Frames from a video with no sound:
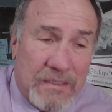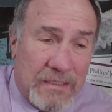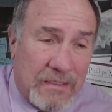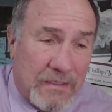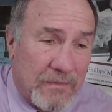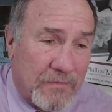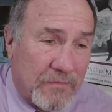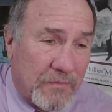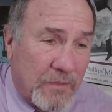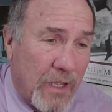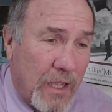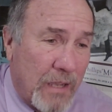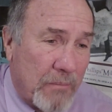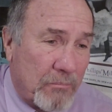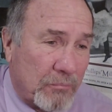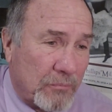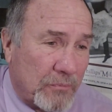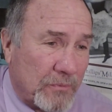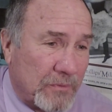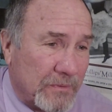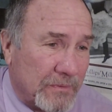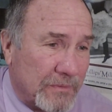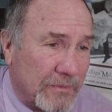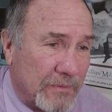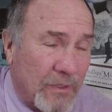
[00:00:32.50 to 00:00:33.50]
I loved
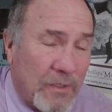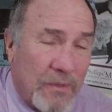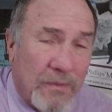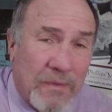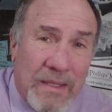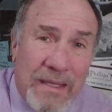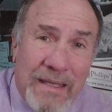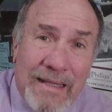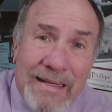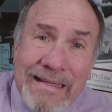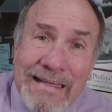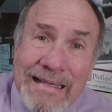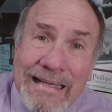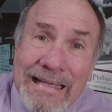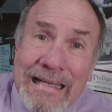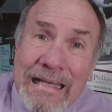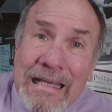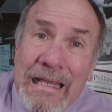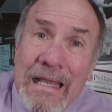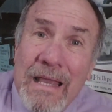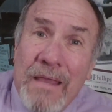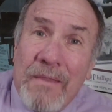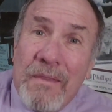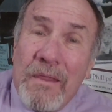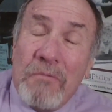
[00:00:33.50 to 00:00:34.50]
opera and all that.
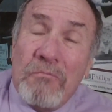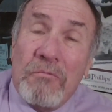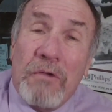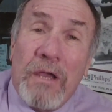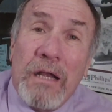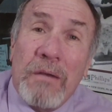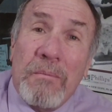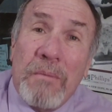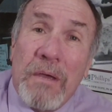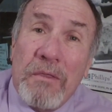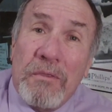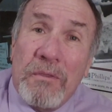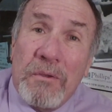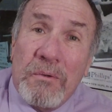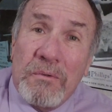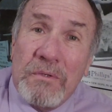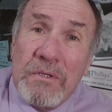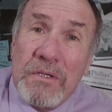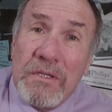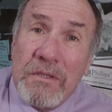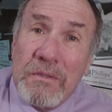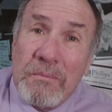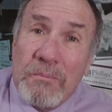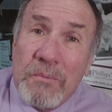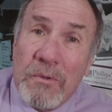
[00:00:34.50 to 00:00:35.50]
And then right on my
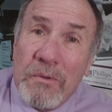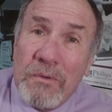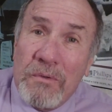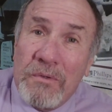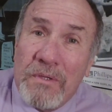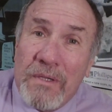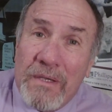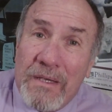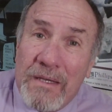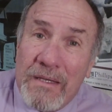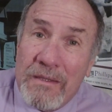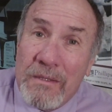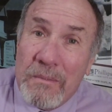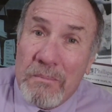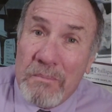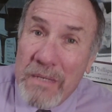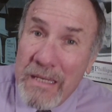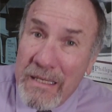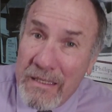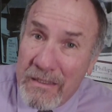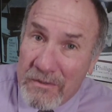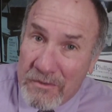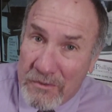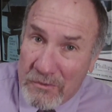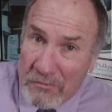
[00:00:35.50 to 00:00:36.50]
13th birthday, the
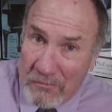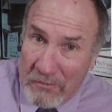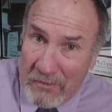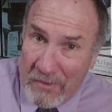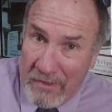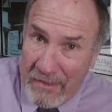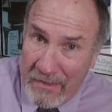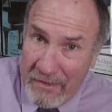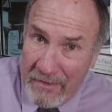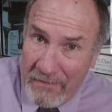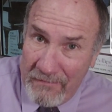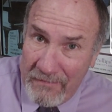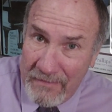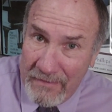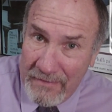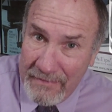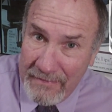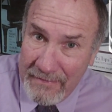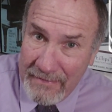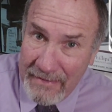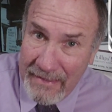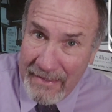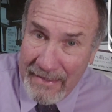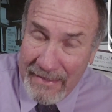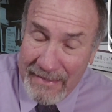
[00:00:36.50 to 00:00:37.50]
Beatles arrived,
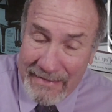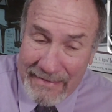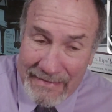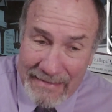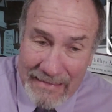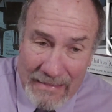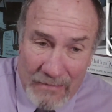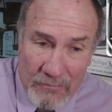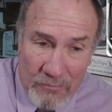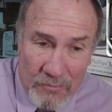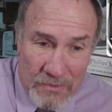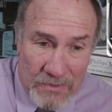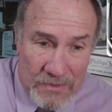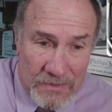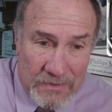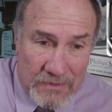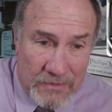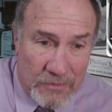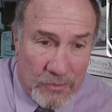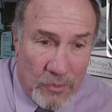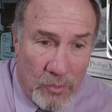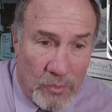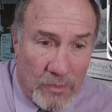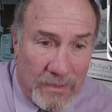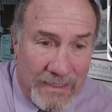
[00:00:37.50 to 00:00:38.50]
and I was
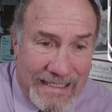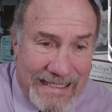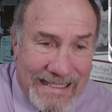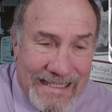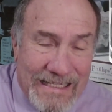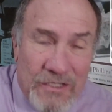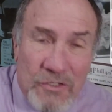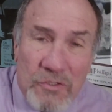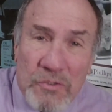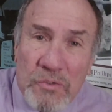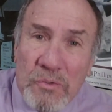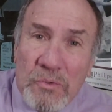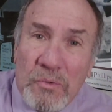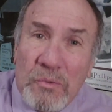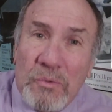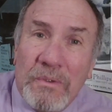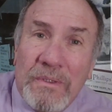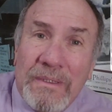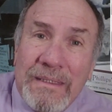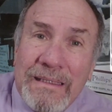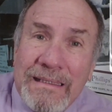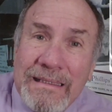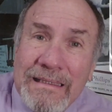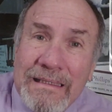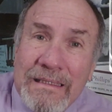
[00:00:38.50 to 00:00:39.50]
totally into
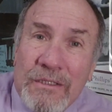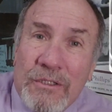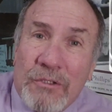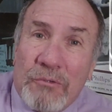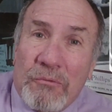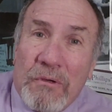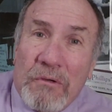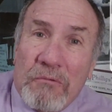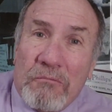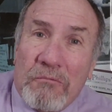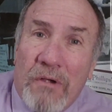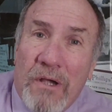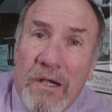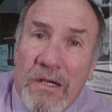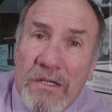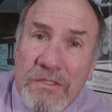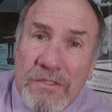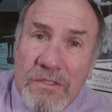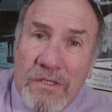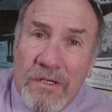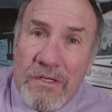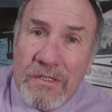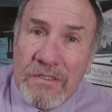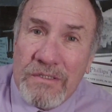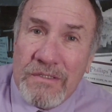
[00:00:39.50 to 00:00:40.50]
the great rock
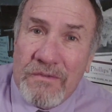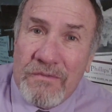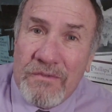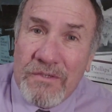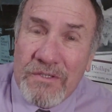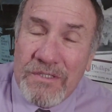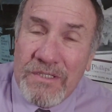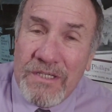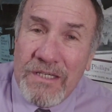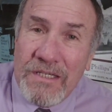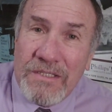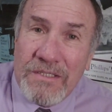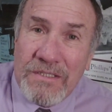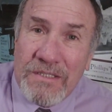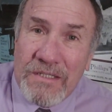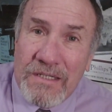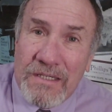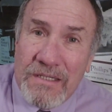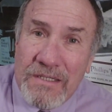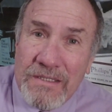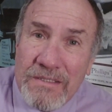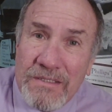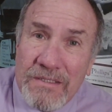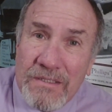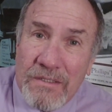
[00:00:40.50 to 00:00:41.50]
songs of the
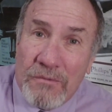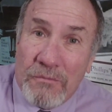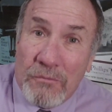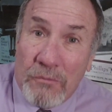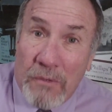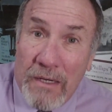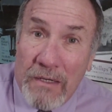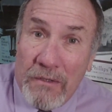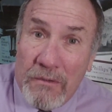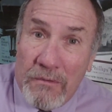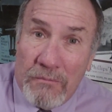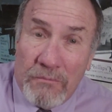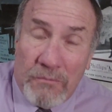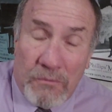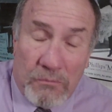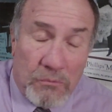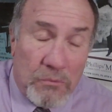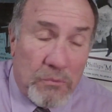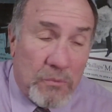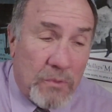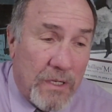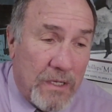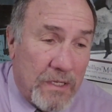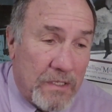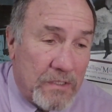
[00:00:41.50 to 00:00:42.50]
60s, right
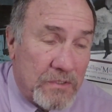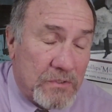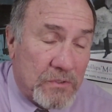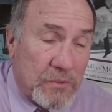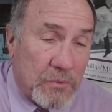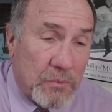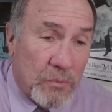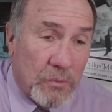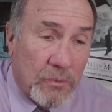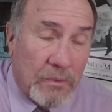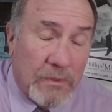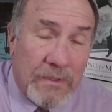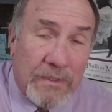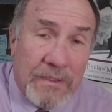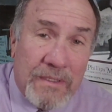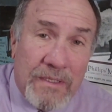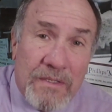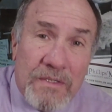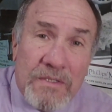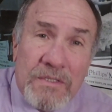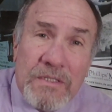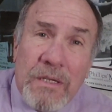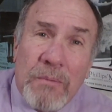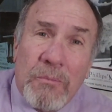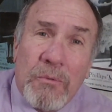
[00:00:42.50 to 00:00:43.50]
through high school. And
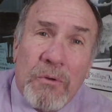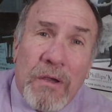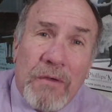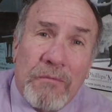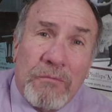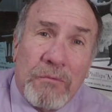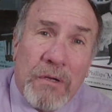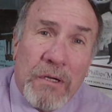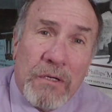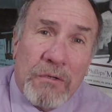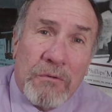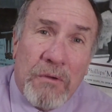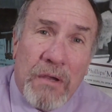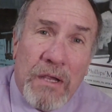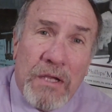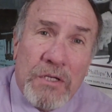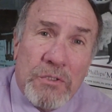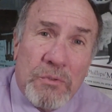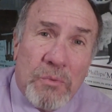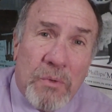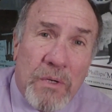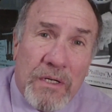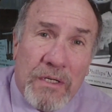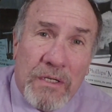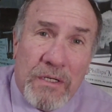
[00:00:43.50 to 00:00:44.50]
then the summer after I
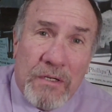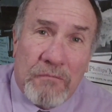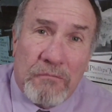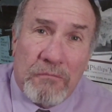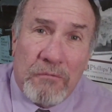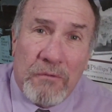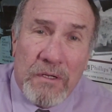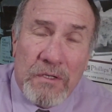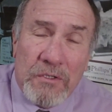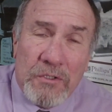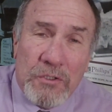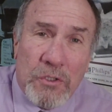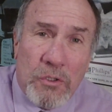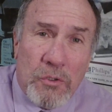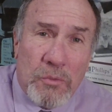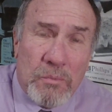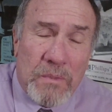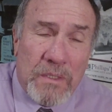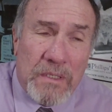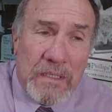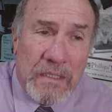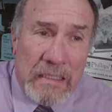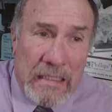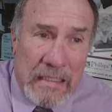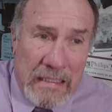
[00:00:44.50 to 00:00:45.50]
graduated, a friend showed
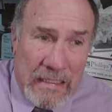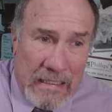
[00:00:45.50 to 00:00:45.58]
me